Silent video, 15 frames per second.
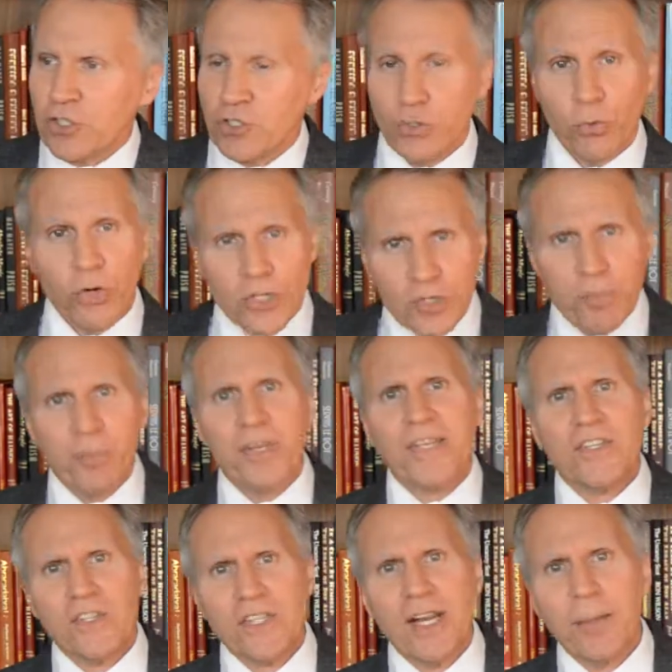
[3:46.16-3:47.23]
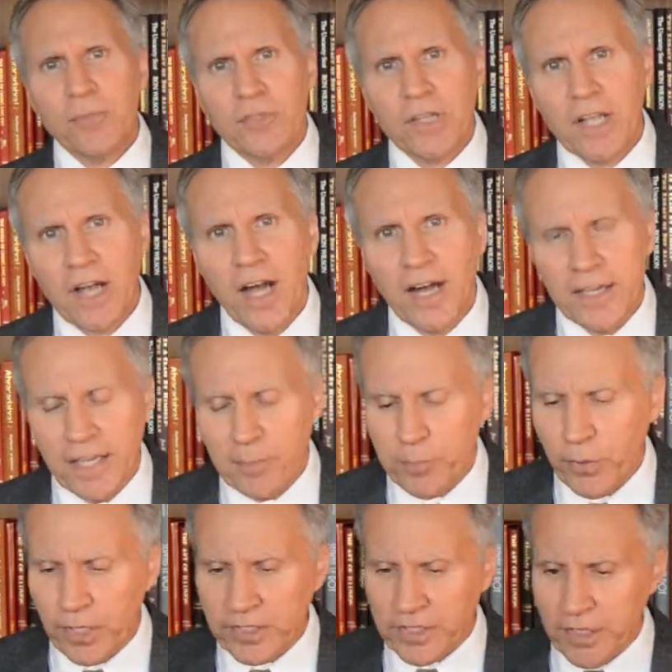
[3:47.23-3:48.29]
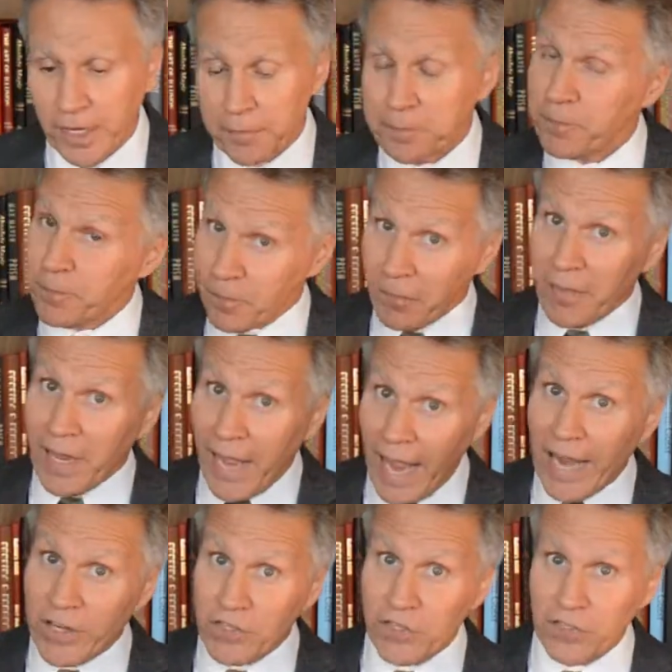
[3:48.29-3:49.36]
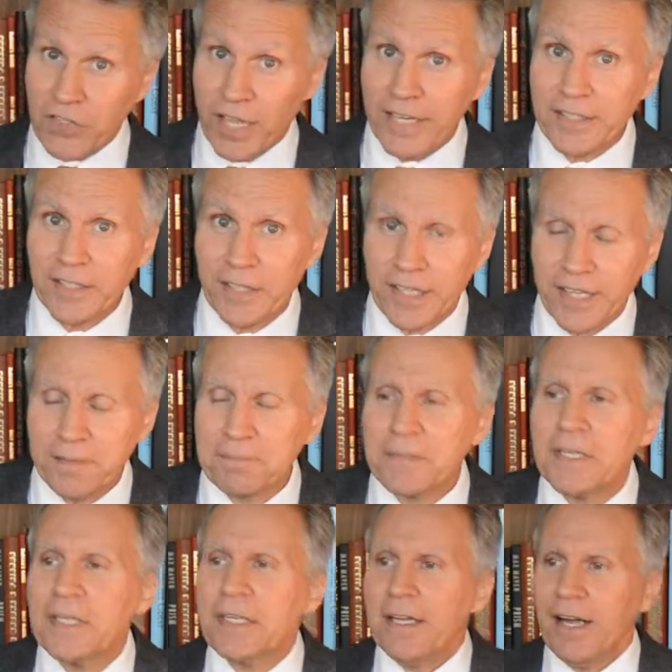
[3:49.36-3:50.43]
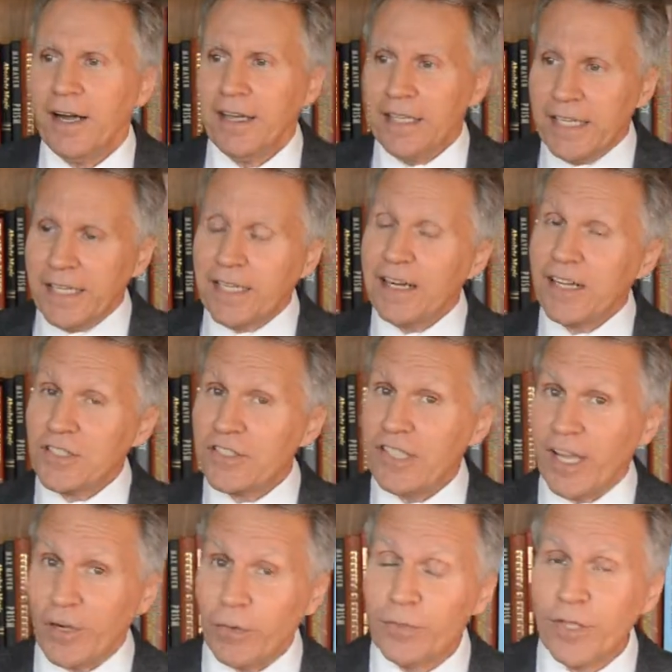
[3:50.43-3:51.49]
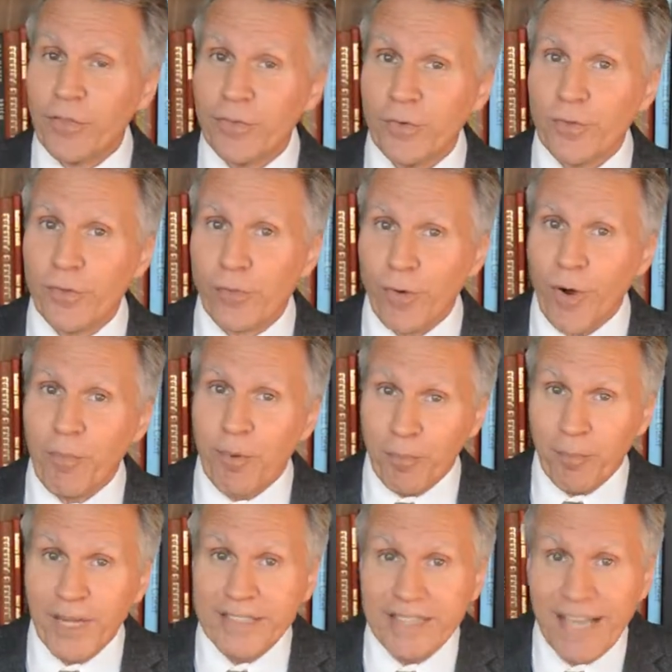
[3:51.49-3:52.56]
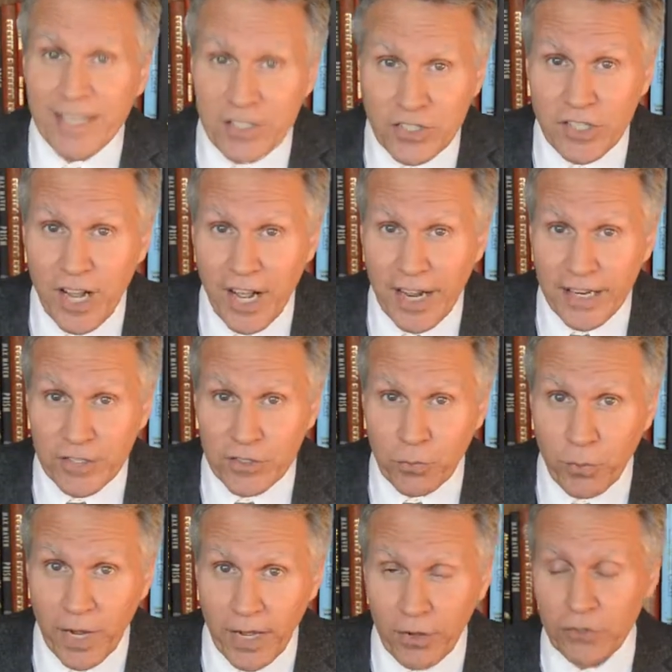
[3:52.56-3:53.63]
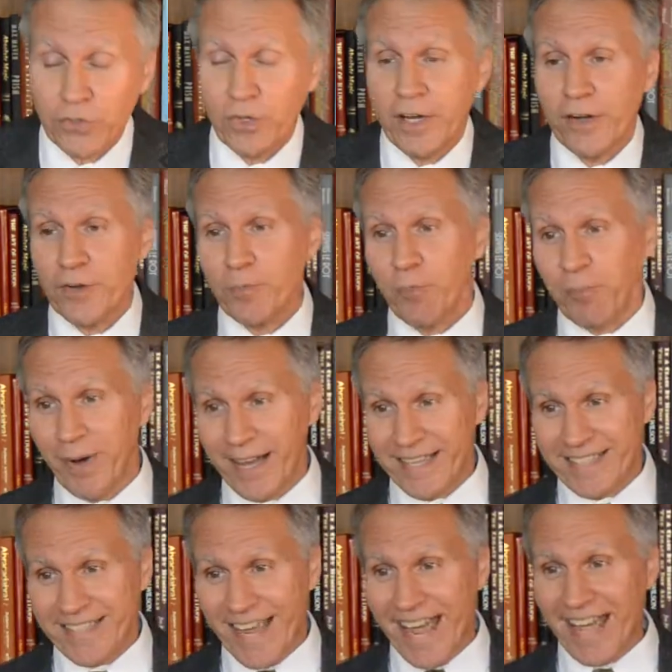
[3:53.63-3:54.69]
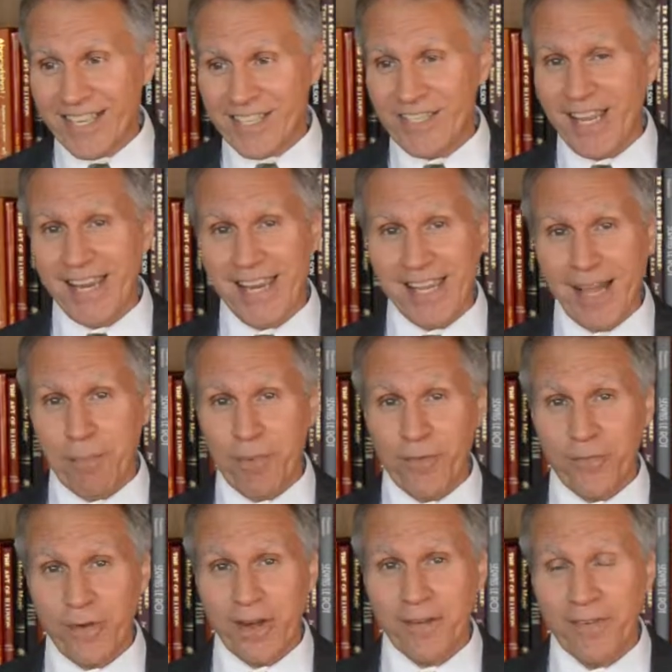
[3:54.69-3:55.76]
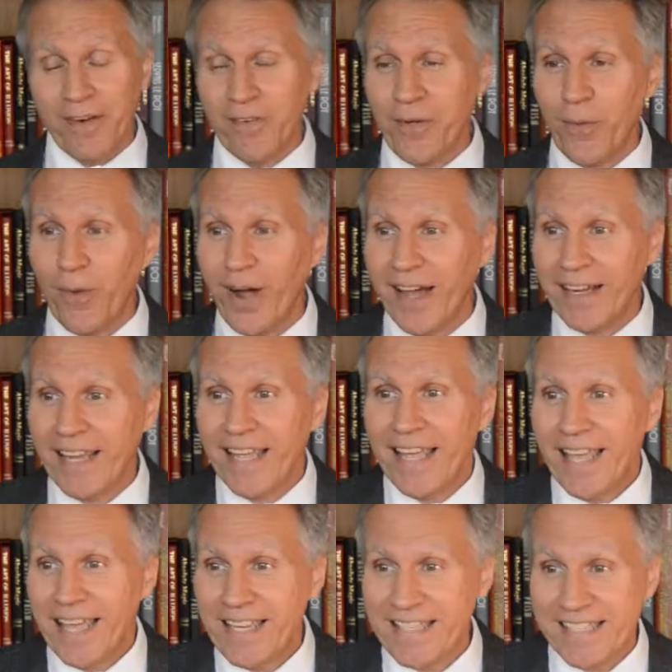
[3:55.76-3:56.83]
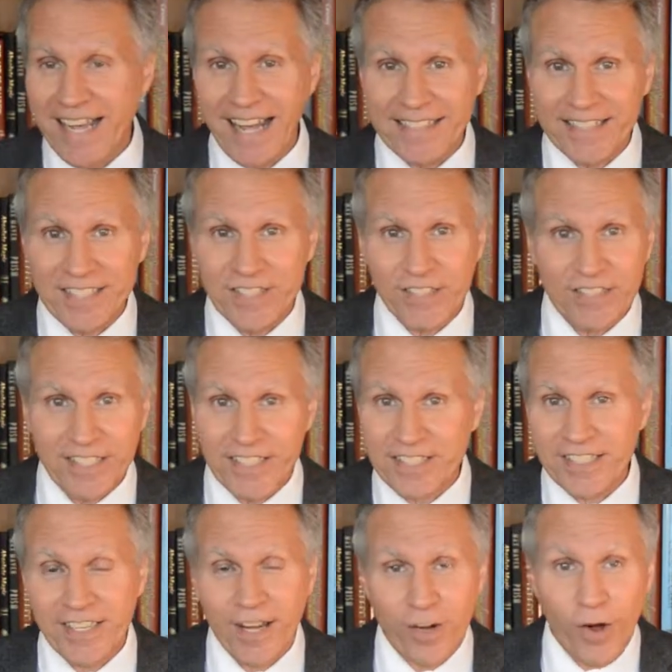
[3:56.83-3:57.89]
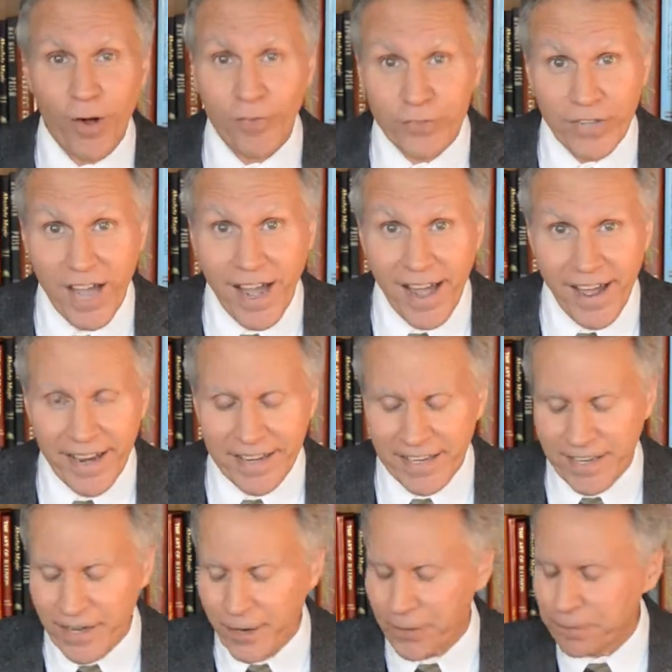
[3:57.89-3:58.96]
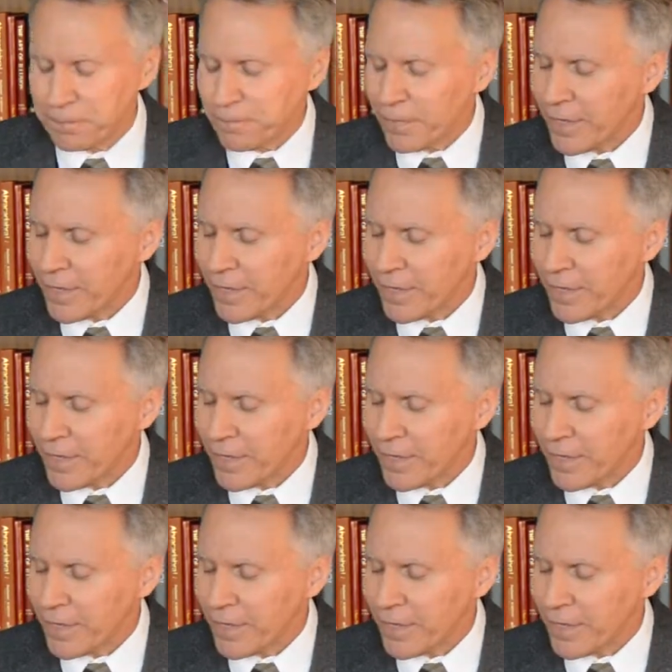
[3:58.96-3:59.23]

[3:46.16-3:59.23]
George picks it up to cut it, but accidentally he cuts not only through the rope, but my dad's tie as well. So here's my dad standing up in front of everyone. He's got this cut-off tie here.